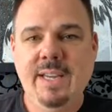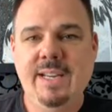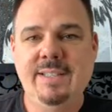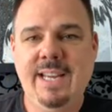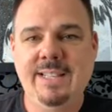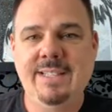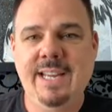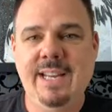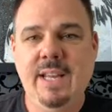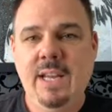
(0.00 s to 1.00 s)
Because Ed
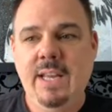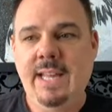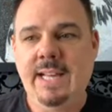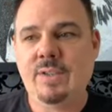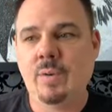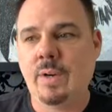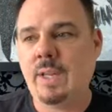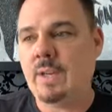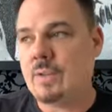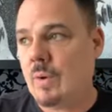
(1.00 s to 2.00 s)
said, that story
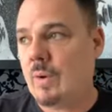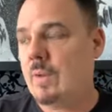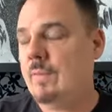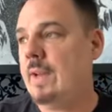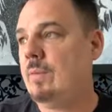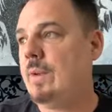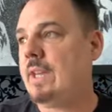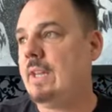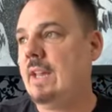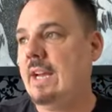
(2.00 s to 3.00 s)
that you told on
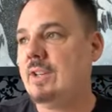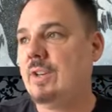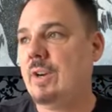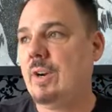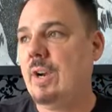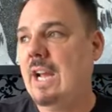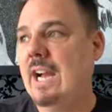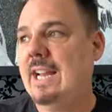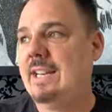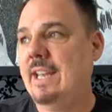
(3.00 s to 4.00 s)
VanWiki last year,
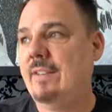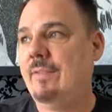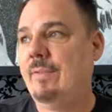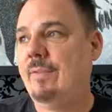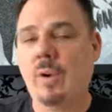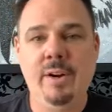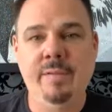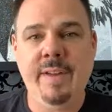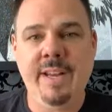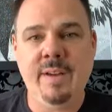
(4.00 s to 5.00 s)
I did four
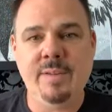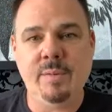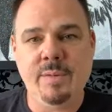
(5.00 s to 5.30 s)
hundred videos.